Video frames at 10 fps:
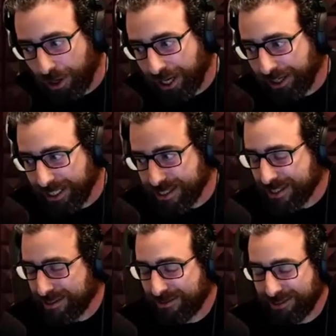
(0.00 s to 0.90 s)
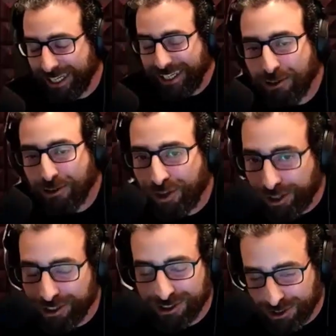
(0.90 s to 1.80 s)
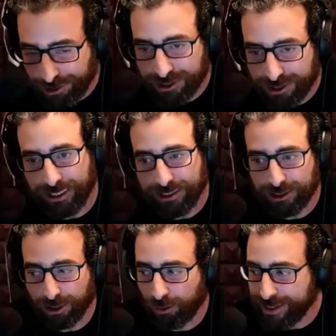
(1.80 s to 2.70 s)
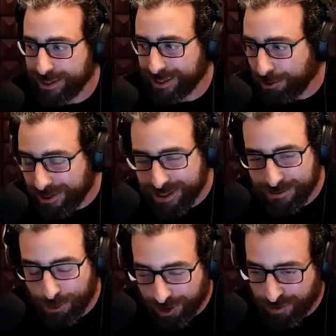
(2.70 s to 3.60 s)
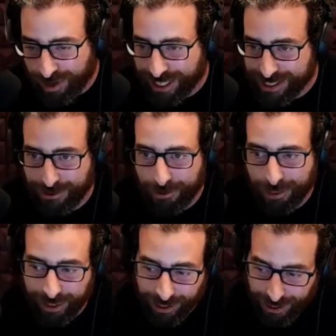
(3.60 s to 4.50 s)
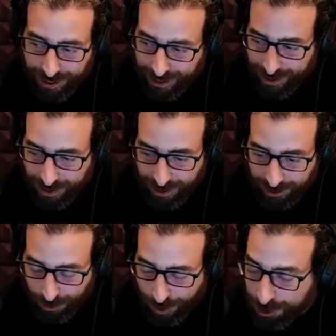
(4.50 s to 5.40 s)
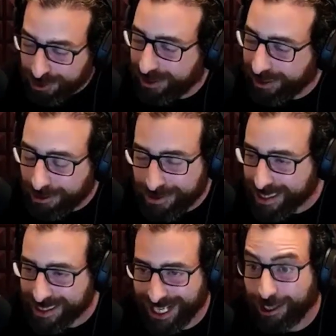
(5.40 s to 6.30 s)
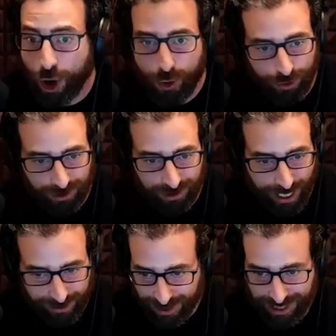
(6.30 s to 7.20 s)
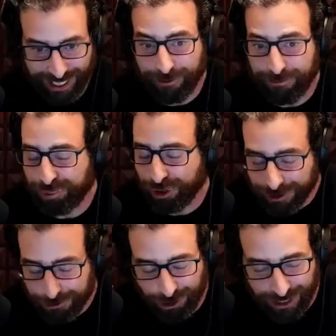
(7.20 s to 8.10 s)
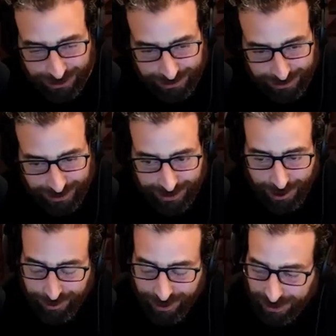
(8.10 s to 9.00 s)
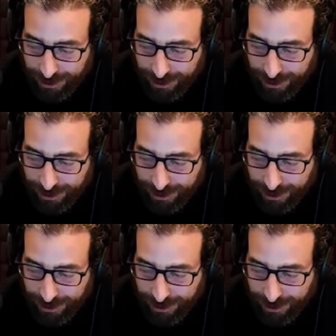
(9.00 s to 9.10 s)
it's taking very seriously. So when someone is modifying something, to those teams, that's like code. Like that's like a product release, and having